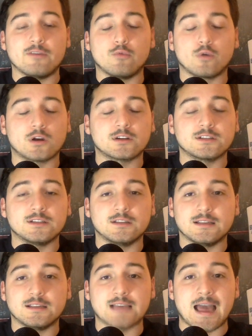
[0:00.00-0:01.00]
He worked
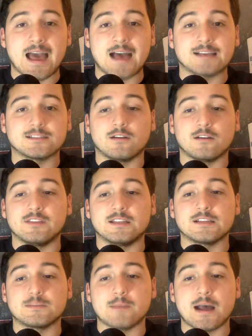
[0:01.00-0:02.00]
his ass off
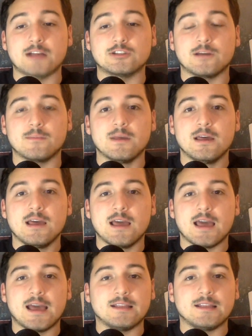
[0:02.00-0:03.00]
in this matchup,
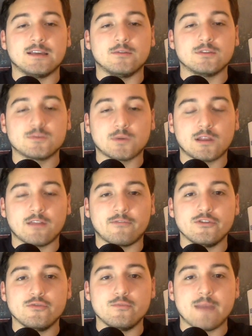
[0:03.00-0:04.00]
and it was one of the few